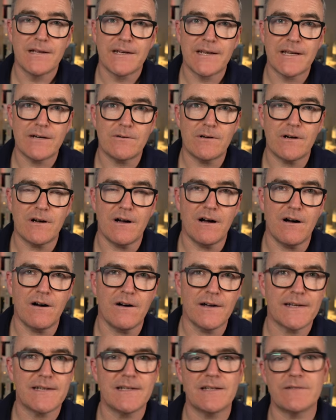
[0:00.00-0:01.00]
Now,
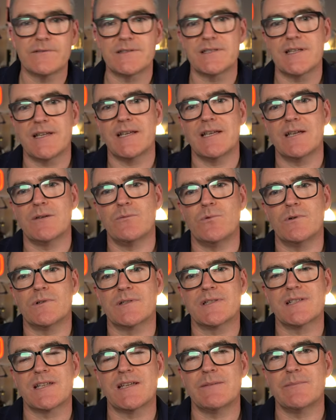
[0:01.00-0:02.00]
I'd love to hear what
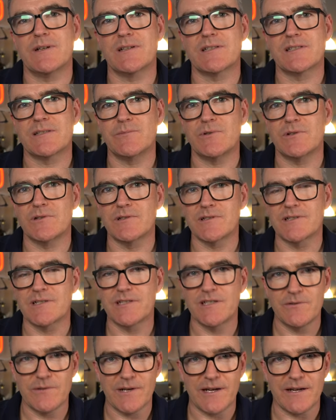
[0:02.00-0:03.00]
Seamaster models
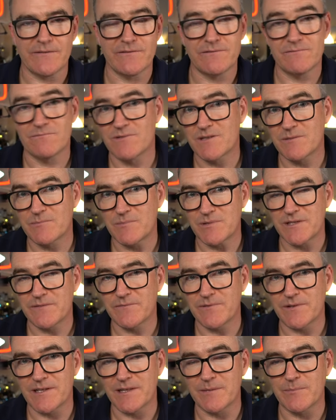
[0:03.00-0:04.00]
you have,
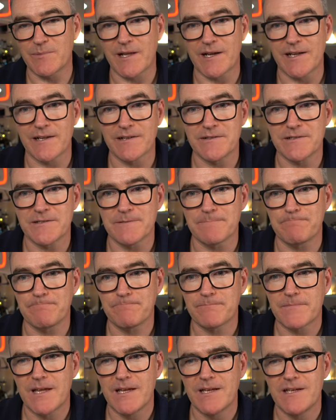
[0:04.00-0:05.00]
specifically the Planet Ocean.
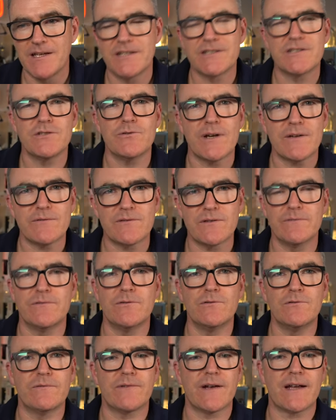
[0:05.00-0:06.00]
Do you have the
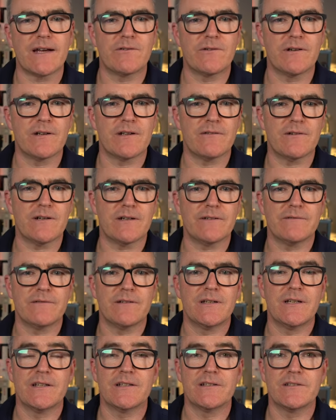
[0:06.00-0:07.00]
full fat chronograph?
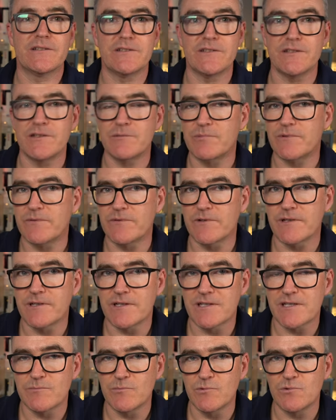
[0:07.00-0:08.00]
Do you prefer
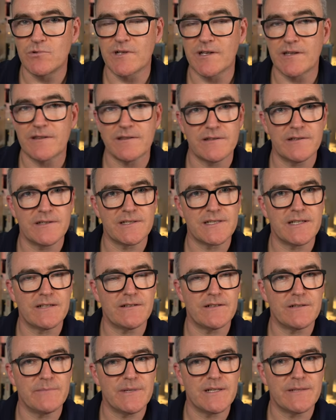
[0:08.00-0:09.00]
the smaller
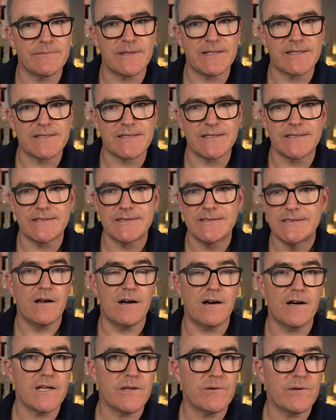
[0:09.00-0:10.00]
39mm?
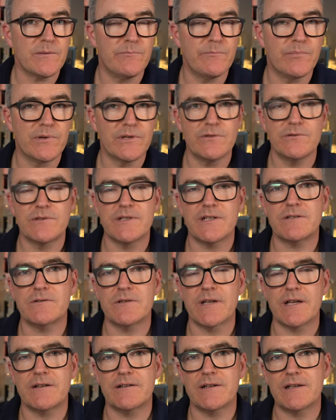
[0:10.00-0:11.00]
Are you a blue dial
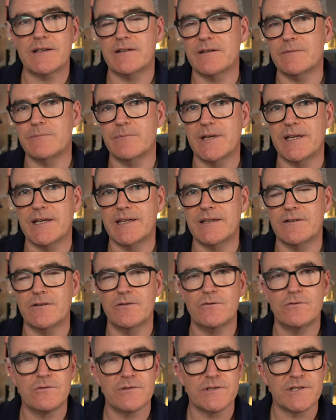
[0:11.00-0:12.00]
guy like me,
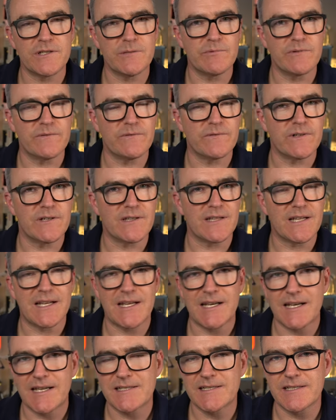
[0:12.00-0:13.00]
or do you prefer the
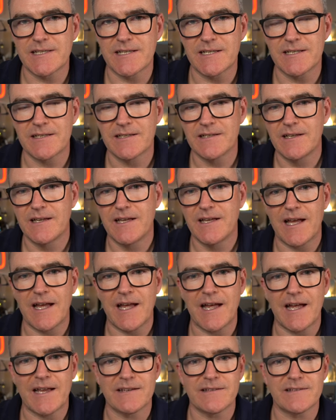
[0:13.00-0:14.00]
classic
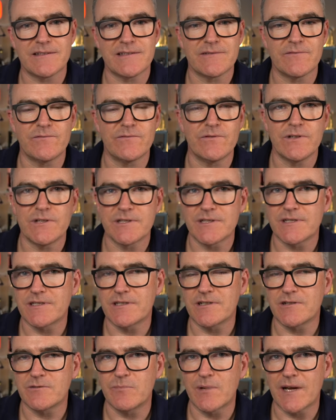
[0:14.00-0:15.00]
and
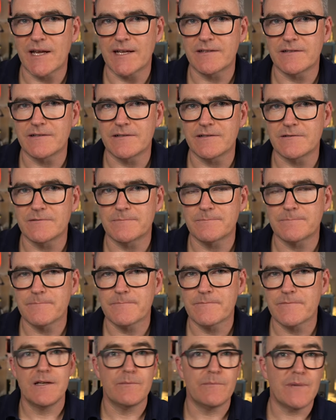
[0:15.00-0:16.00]
versatile black dial?
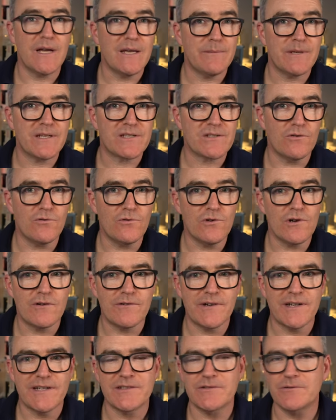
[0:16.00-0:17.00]
Maybe it's all
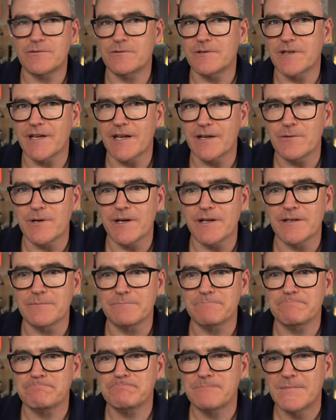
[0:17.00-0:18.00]
orange or go home.
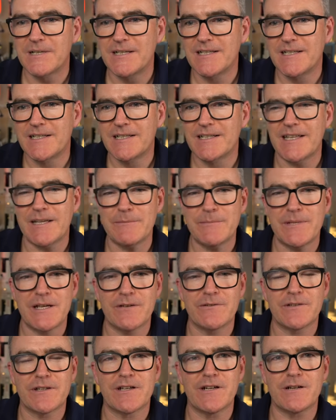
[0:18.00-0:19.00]
Let me
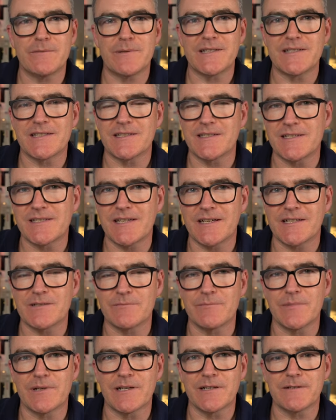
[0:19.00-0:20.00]
know in the comments in the
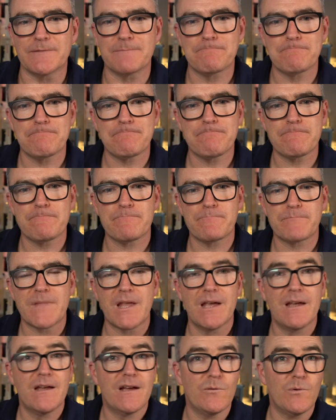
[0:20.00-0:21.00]
section below.
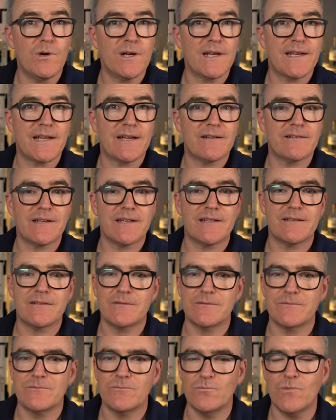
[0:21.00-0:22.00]
And while you're down there,
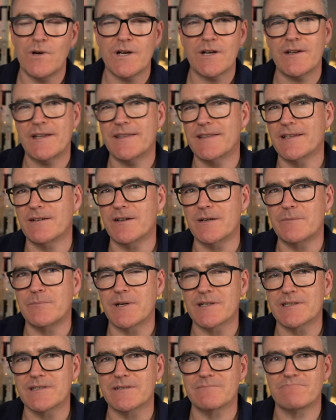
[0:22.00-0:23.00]
why not hit the like
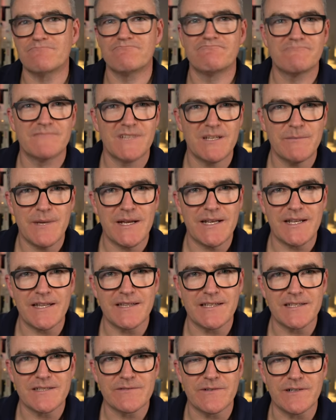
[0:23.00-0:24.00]
button? You made it
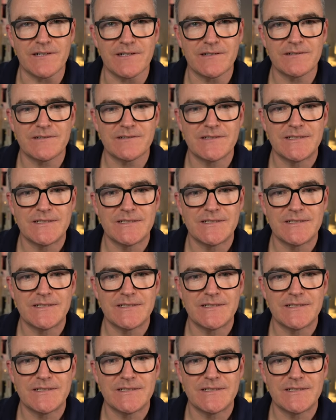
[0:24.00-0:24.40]
this far.